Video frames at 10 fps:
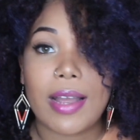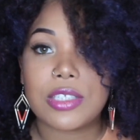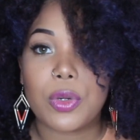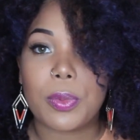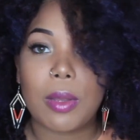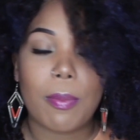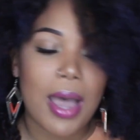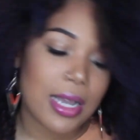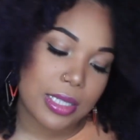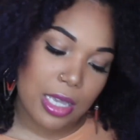cracked open the
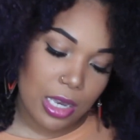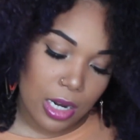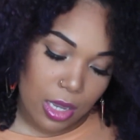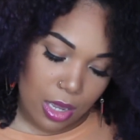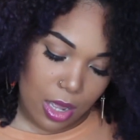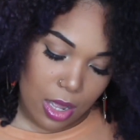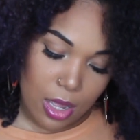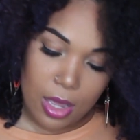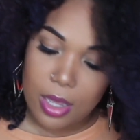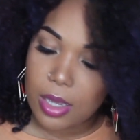box and
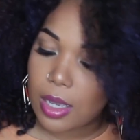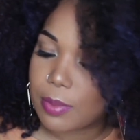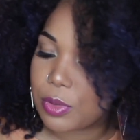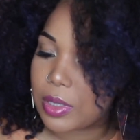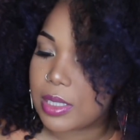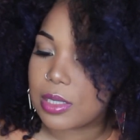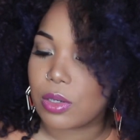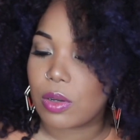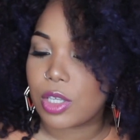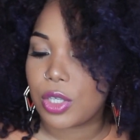it comes with this
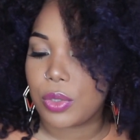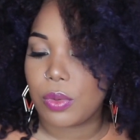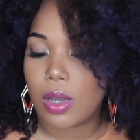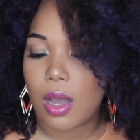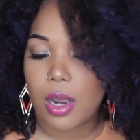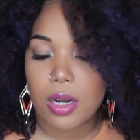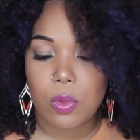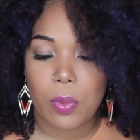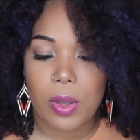little cute card,